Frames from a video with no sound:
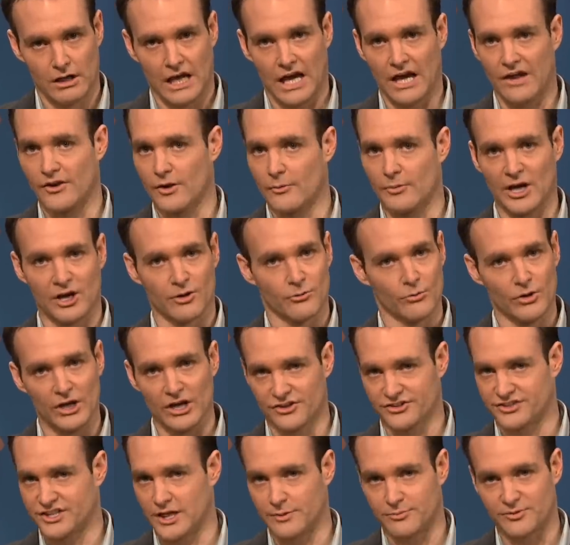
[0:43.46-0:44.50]
And they're being
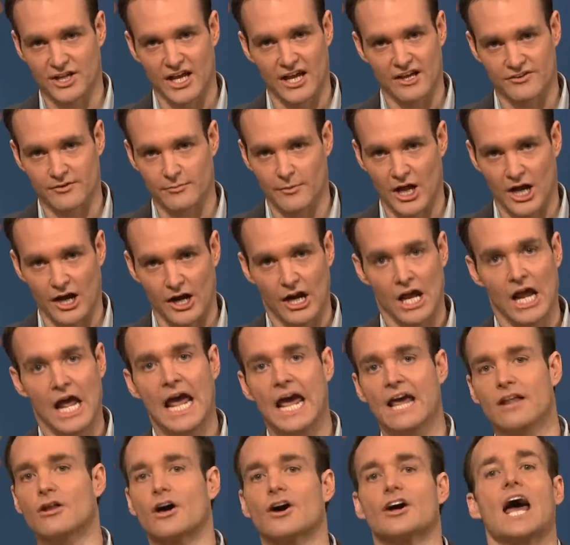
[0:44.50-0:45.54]
real cheapskates about it.
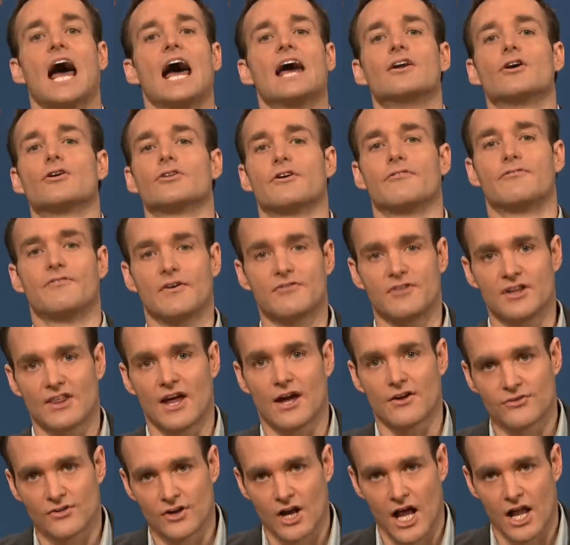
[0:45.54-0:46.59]
And look, I know that
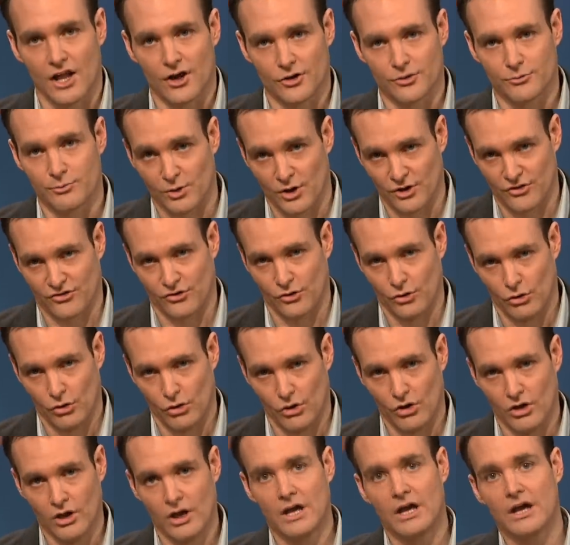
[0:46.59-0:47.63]
$50,000 per
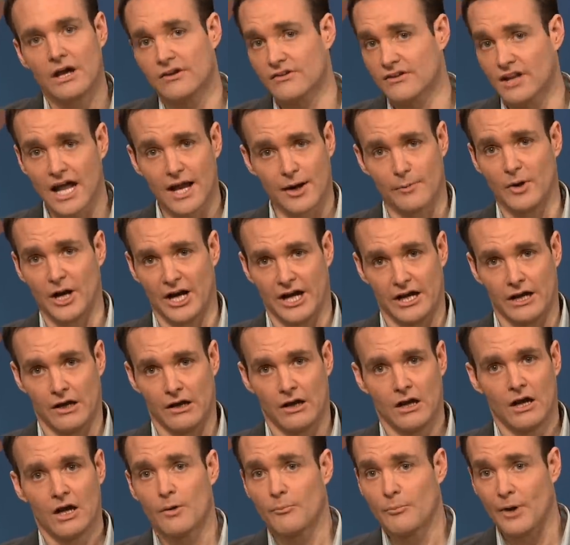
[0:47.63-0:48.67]
school is a lot of money.
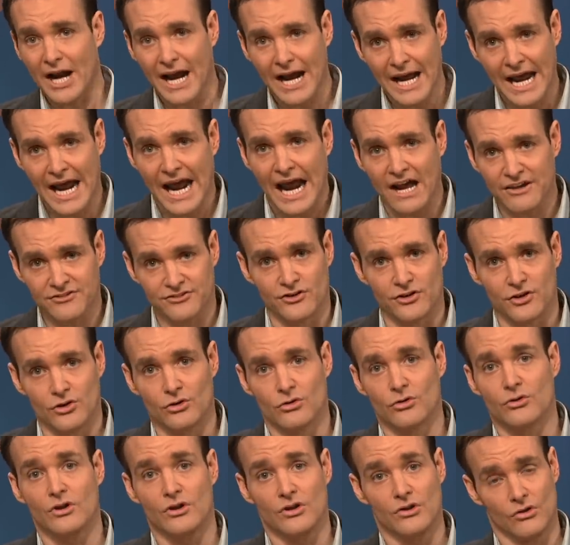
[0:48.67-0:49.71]
But I ask
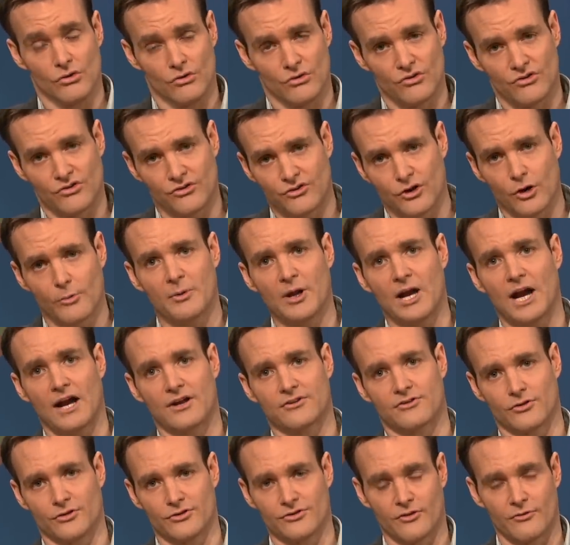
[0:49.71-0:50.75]
you, you stupid high
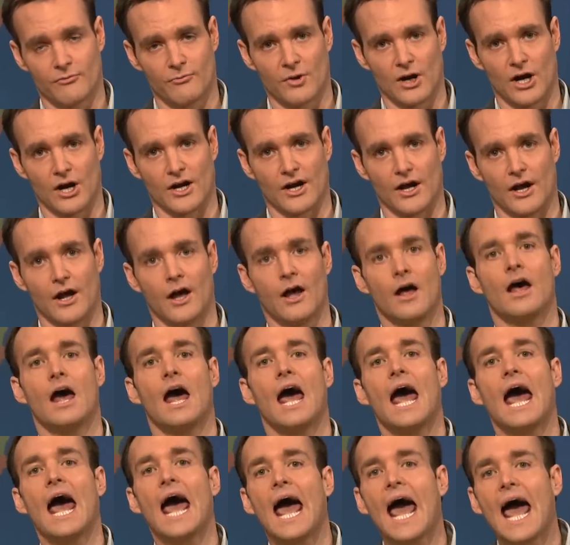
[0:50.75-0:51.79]
schools of America,
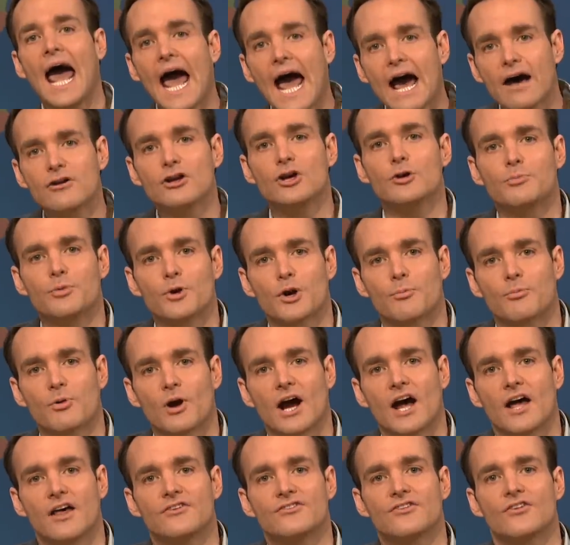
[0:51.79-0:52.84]
how do you put a
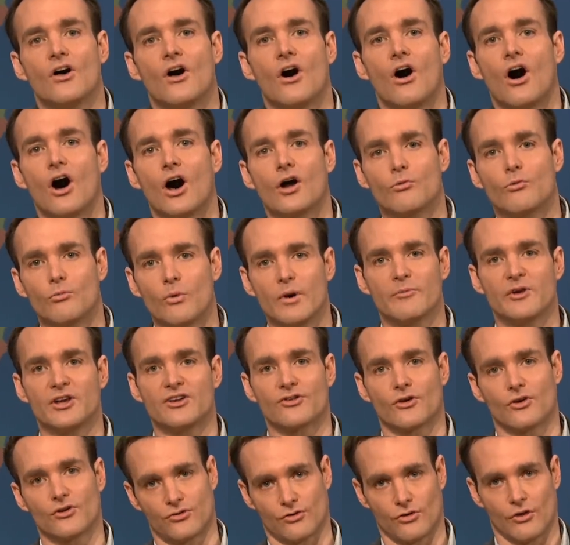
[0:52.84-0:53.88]
price on women's
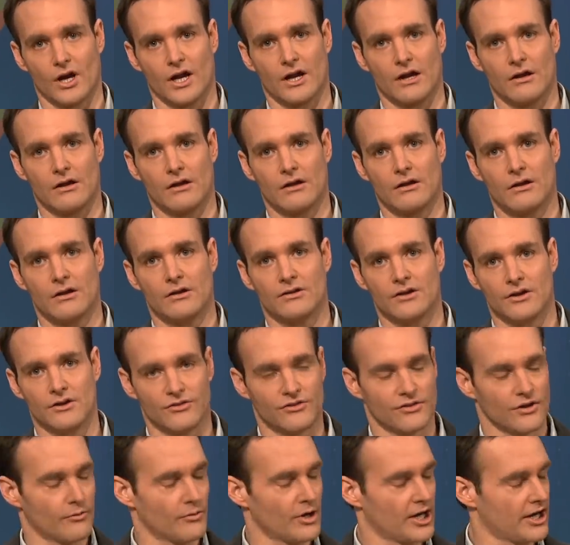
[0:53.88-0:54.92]
herstory? Did you
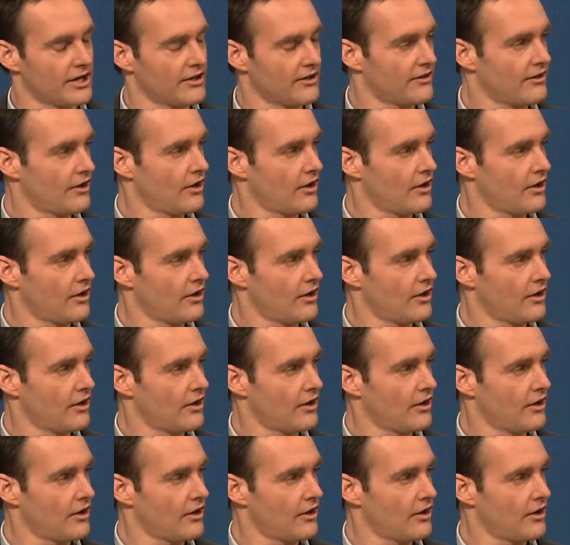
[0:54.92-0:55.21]
see what I did